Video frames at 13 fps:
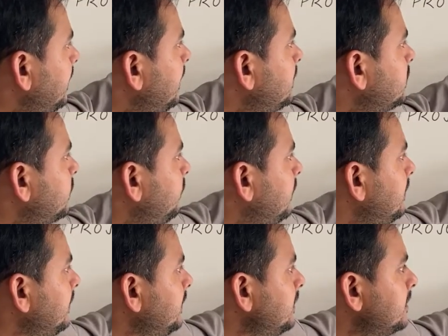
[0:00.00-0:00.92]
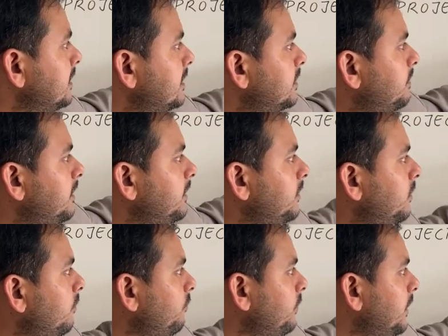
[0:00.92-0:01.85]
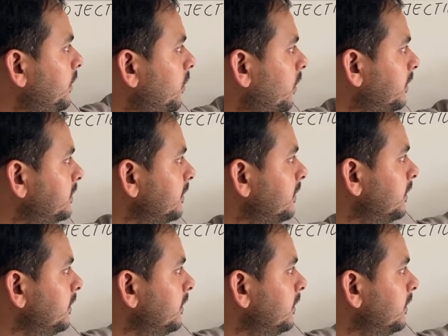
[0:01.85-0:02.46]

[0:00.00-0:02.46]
h with initial speed v naught.